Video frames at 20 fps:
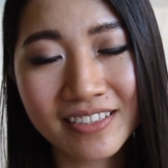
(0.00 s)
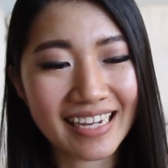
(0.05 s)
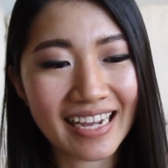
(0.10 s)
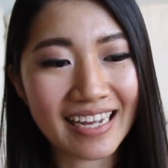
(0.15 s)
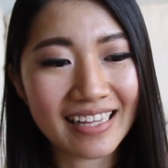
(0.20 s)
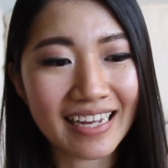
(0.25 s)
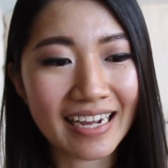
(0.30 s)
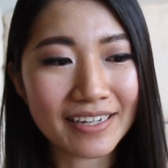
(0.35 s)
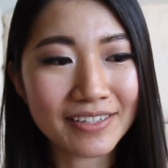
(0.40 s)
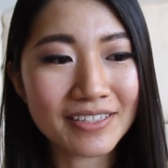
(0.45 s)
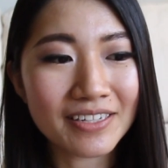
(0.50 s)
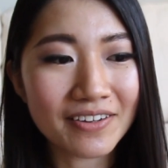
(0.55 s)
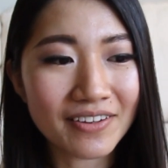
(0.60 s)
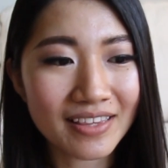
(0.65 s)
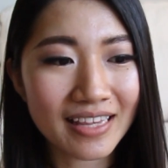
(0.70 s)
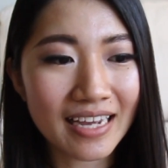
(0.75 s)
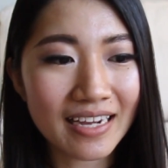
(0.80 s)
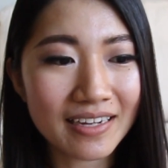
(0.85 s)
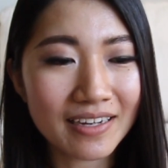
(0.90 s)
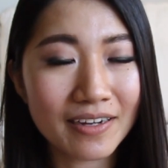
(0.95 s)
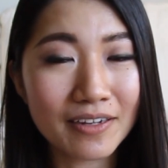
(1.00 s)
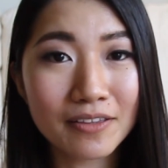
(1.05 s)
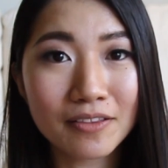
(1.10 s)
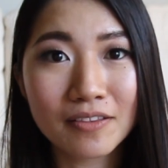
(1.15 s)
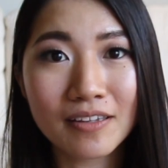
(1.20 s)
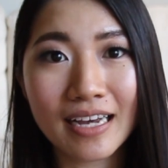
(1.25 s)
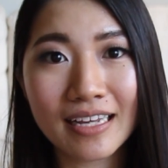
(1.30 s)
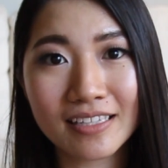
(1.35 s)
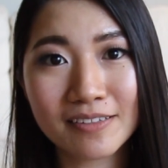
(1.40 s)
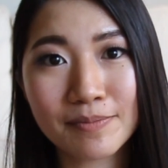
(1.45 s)
And I know that a
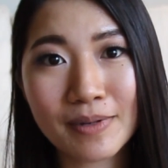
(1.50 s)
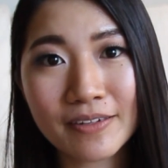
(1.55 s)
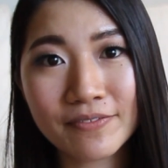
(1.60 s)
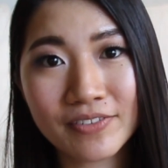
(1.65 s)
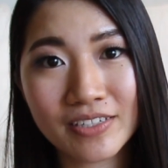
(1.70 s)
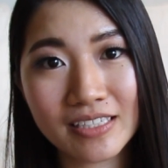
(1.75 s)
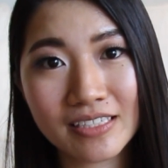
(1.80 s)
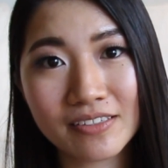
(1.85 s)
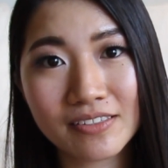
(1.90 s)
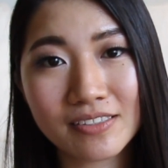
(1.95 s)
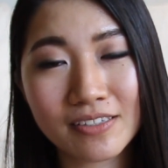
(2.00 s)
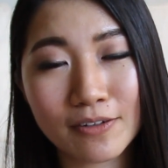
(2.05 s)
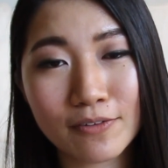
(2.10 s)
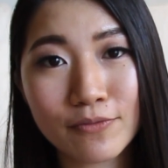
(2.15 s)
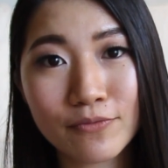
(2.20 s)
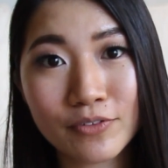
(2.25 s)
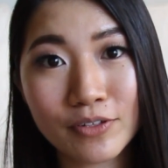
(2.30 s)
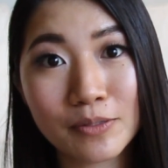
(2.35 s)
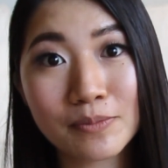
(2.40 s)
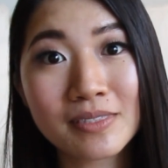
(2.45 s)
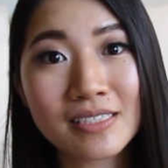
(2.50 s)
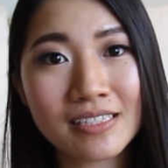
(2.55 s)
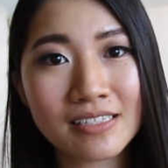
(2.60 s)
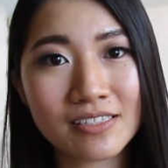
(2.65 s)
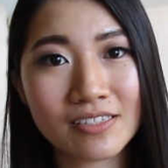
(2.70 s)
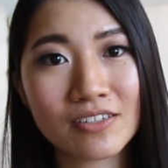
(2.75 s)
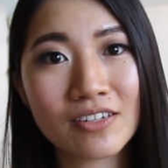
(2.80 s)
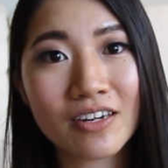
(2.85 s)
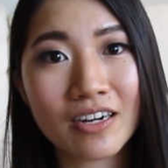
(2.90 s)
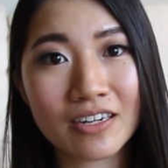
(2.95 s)
lot of my videos are filmed in
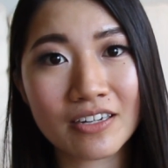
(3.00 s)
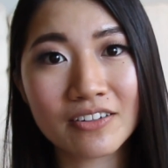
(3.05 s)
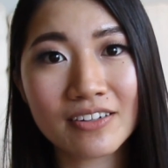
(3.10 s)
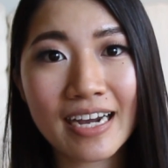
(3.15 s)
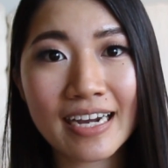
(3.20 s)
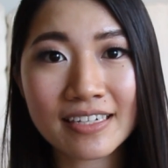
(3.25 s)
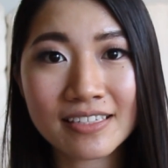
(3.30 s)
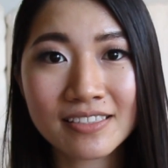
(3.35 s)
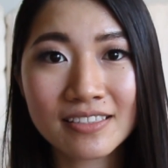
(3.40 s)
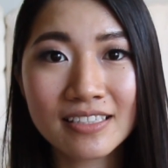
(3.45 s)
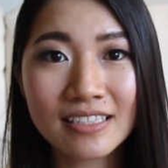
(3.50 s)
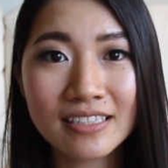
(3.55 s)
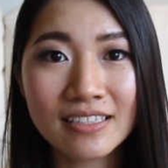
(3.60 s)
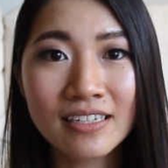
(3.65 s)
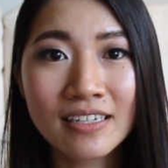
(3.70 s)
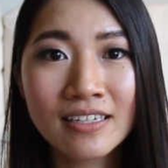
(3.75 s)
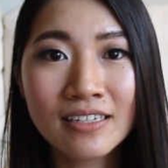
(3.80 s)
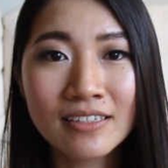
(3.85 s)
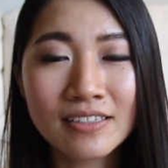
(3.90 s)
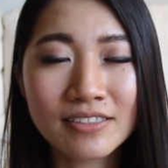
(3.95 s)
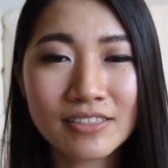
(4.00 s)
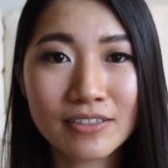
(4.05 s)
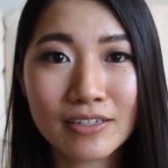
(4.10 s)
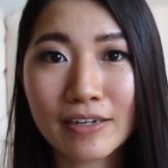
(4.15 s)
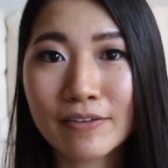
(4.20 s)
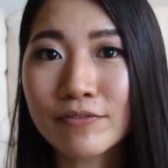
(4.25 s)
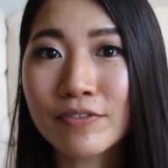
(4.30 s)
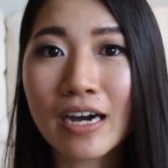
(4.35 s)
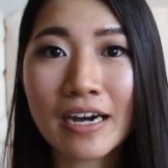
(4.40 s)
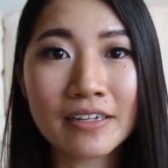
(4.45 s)
Chicago actually, so
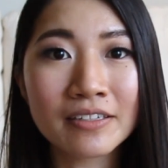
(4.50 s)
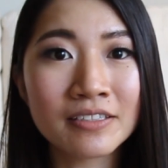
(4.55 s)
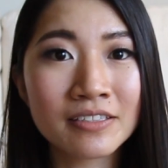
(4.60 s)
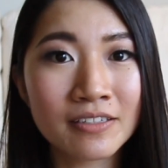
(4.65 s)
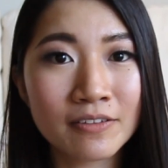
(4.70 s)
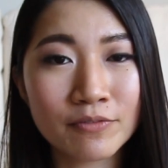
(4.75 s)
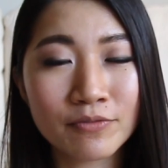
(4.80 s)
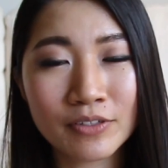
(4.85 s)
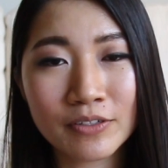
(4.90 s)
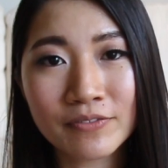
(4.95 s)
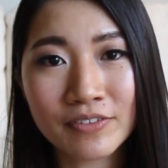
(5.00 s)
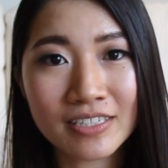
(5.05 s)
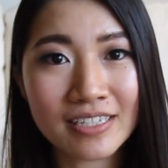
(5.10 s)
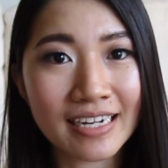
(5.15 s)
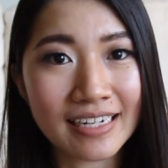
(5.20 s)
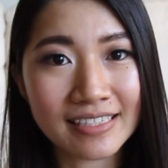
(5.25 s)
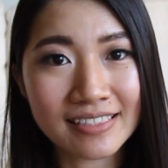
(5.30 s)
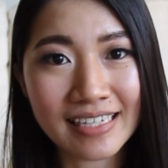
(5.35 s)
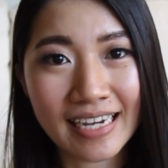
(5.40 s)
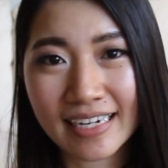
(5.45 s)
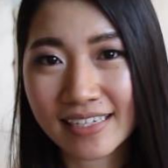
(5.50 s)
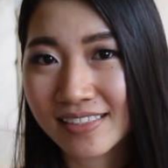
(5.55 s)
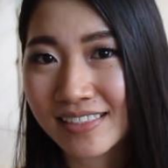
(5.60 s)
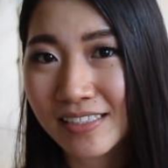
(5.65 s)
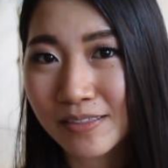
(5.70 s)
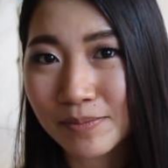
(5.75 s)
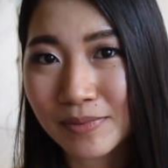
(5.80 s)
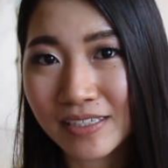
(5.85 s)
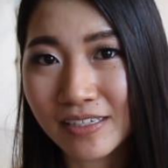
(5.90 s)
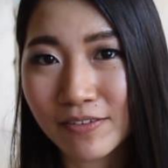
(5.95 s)
I've gotten a few of you guys
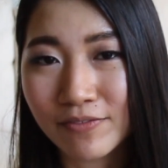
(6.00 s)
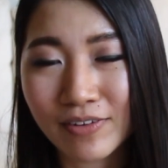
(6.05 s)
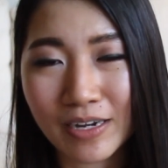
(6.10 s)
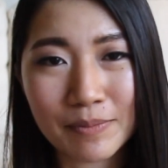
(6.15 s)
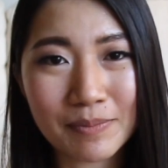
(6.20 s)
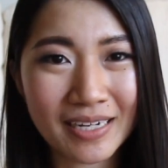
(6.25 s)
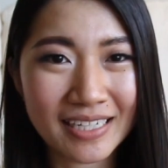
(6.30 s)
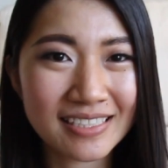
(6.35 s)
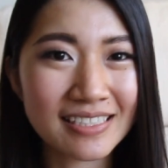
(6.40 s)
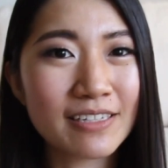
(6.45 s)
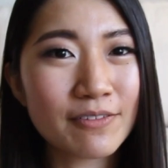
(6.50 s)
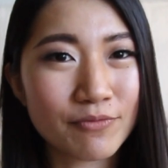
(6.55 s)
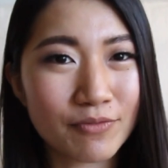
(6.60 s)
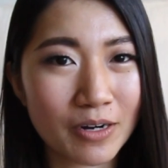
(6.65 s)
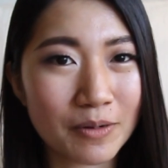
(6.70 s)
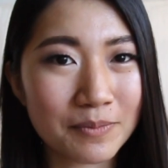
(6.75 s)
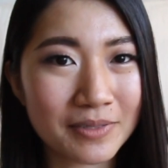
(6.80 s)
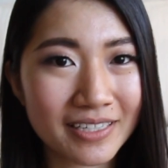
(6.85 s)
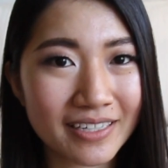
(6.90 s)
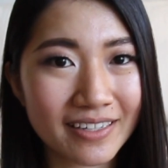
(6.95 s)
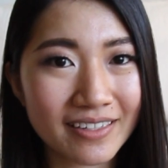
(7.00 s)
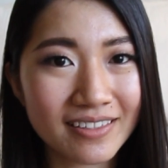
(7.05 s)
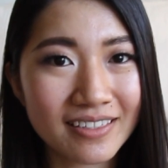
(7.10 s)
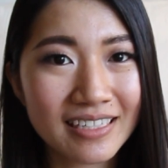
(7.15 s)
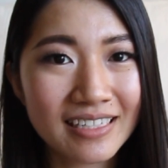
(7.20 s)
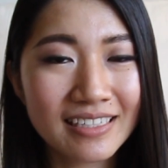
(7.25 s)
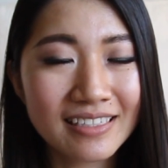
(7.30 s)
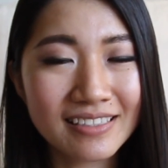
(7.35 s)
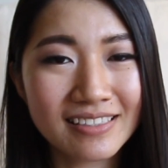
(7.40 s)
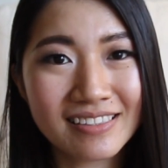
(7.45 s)
asking me if I'm actually from here.
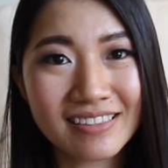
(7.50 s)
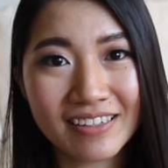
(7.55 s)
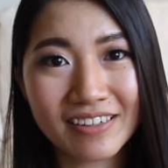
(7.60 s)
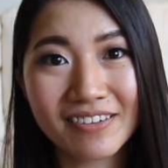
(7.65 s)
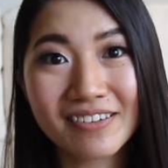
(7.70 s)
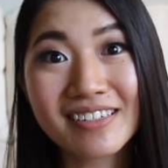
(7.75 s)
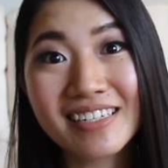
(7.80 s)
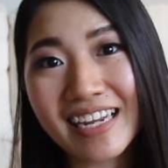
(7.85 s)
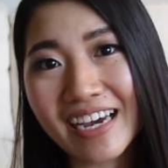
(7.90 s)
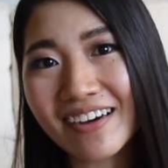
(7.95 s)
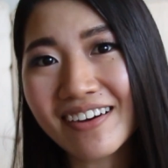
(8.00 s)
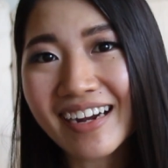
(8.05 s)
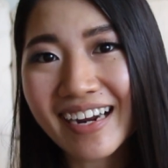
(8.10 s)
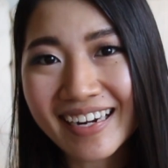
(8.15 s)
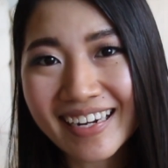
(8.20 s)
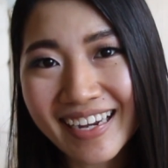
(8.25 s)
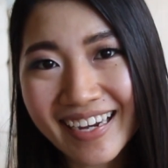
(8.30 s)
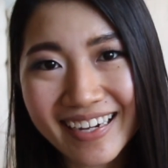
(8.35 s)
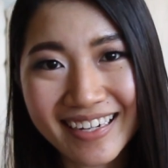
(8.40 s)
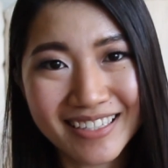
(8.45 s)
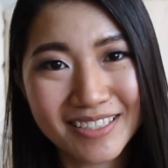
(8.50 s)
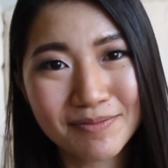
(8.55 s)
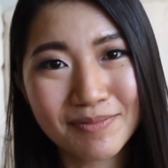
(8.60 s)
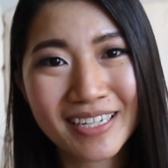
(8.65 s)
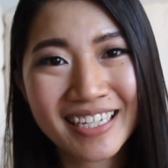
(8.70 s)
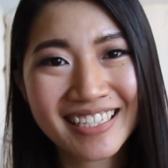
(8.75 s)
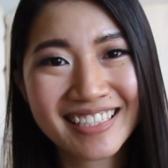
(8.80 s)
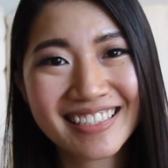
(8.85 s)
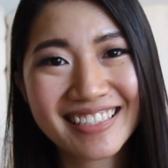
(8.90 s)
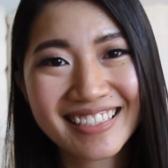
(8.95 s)
So now I
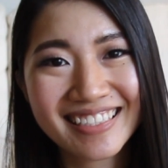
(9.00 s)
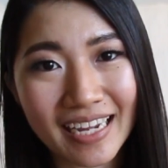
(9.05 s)
am.